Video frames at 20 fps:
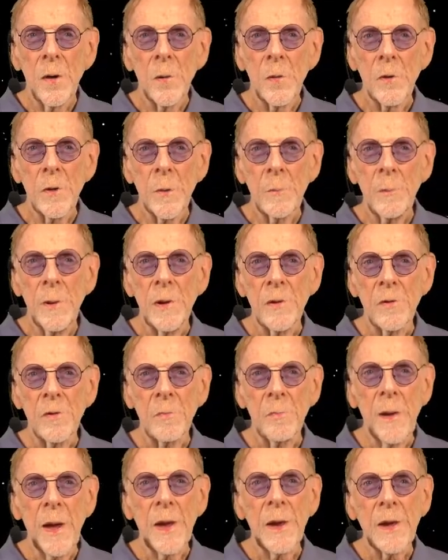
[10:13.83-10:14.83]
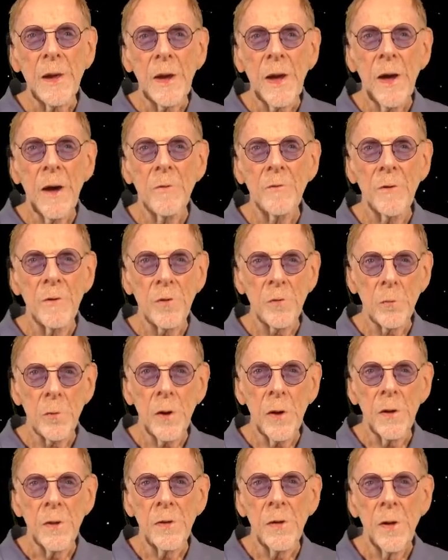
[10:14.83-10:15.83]
with a pit spanning half its
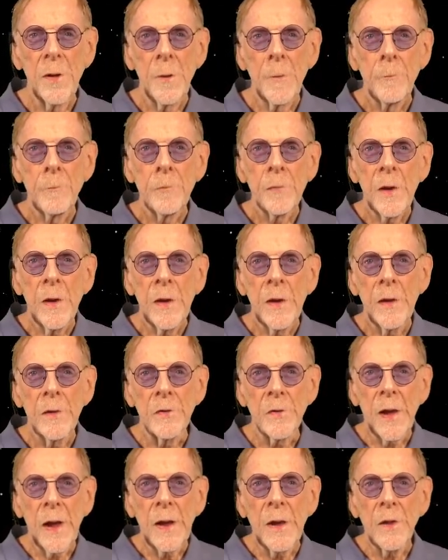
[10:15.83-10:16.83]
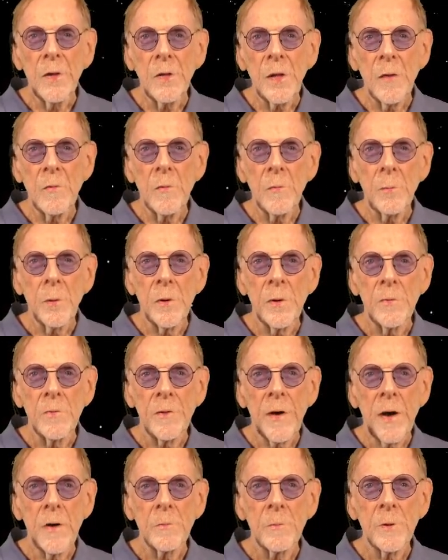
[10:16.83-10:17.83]
width, is
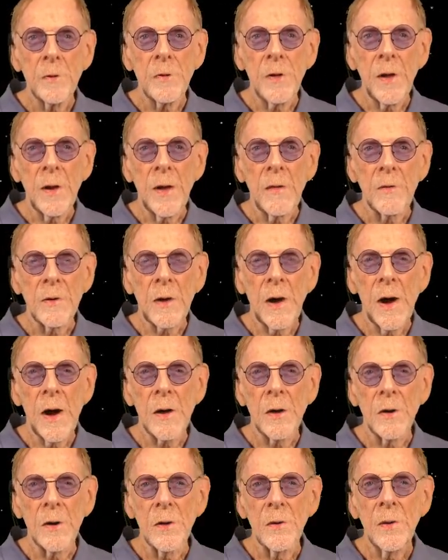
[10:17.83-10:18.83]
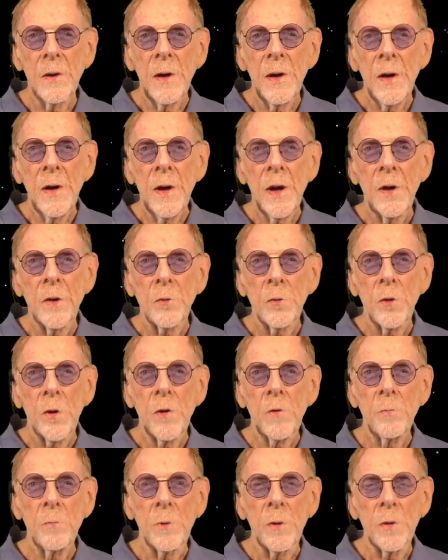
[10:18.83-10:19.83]
87.5% avocado and
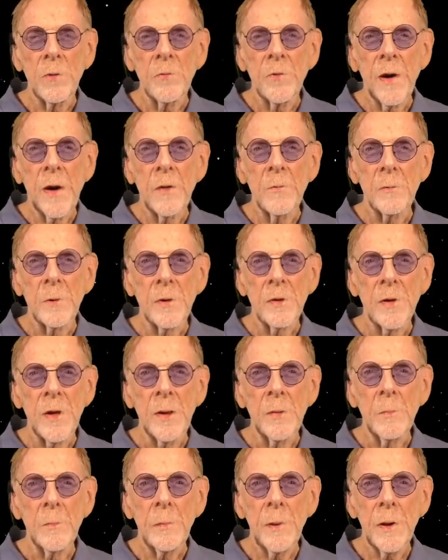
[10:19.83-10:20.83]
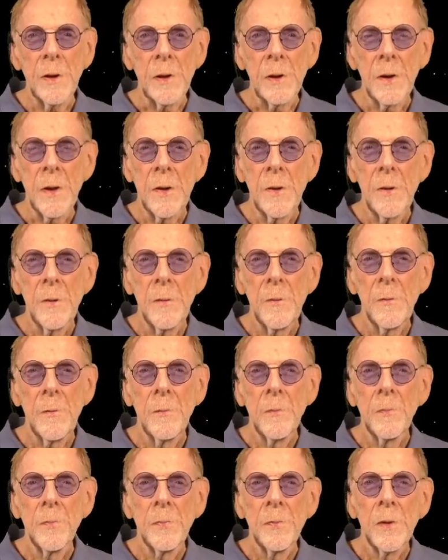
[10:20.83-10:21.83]
12.5% pit.
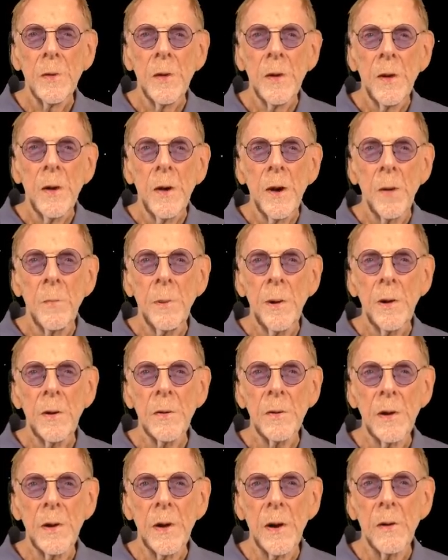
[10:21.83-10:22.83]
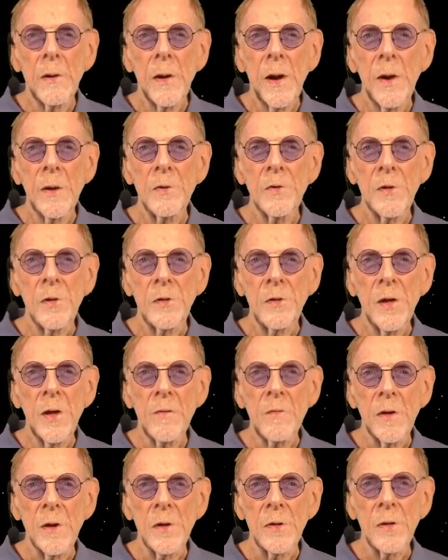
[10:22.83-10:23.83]
Apparently our eyes
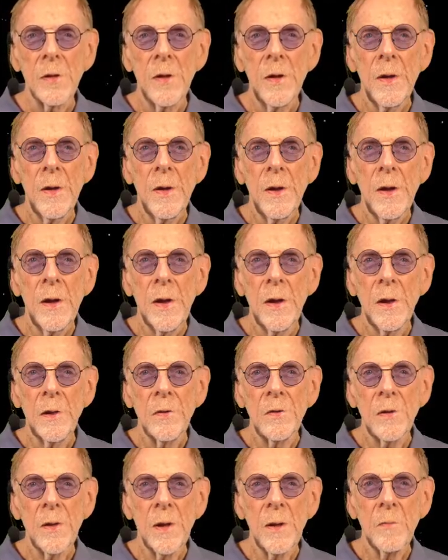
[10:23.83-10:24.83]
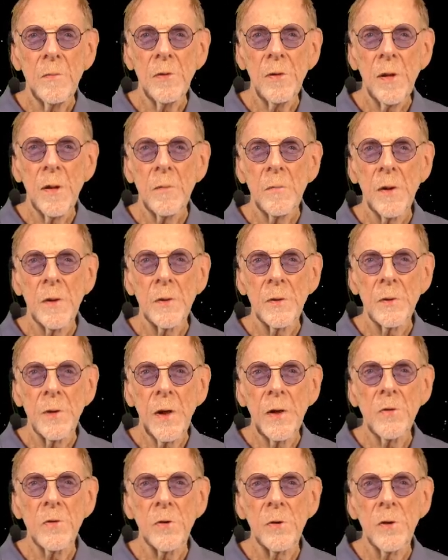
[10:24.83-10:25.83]
deceive us, and it seems Mother
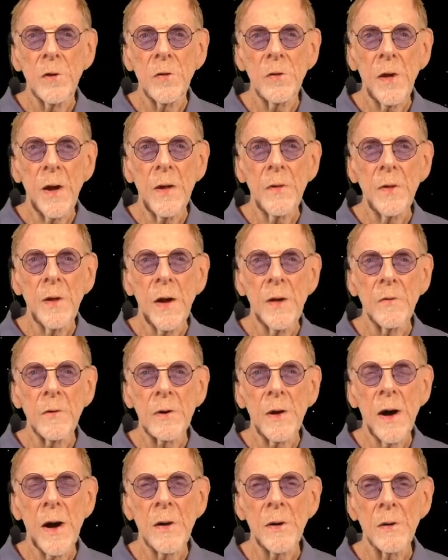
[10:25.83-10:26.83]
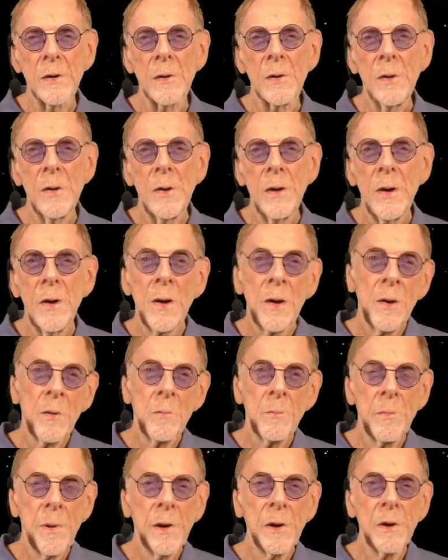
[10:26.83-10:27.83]
Nature designed the avocado
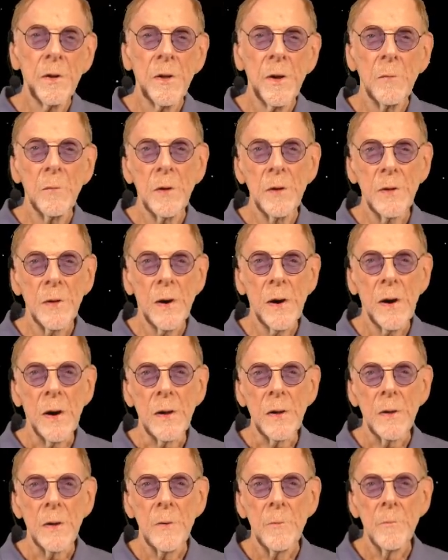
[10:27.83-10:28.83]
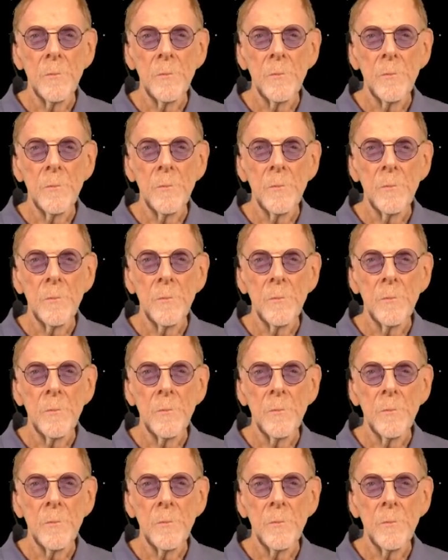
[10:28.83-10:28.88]
better than we thought.